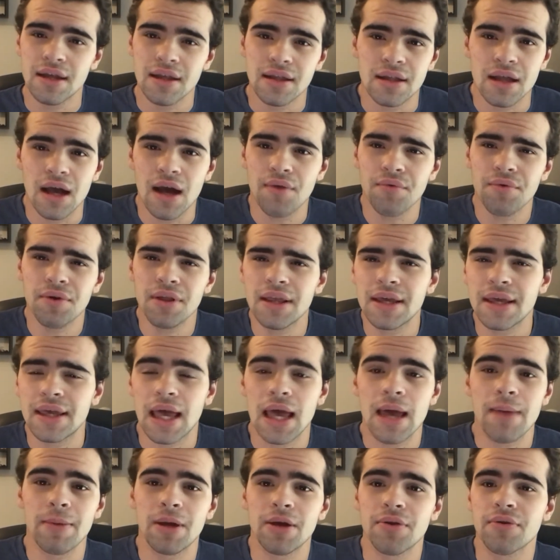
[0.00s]
Not really
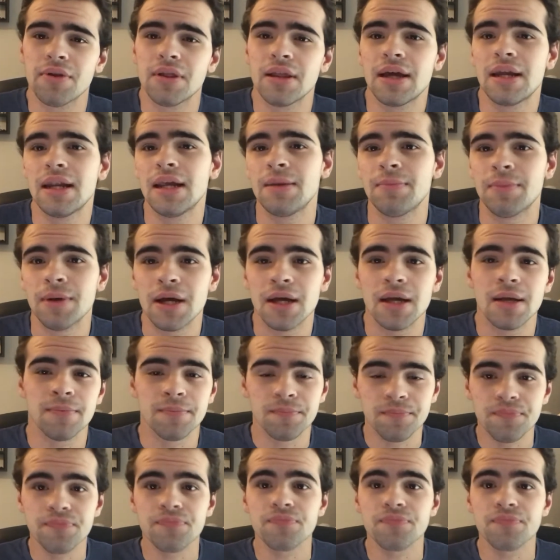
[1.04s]
gaming related, but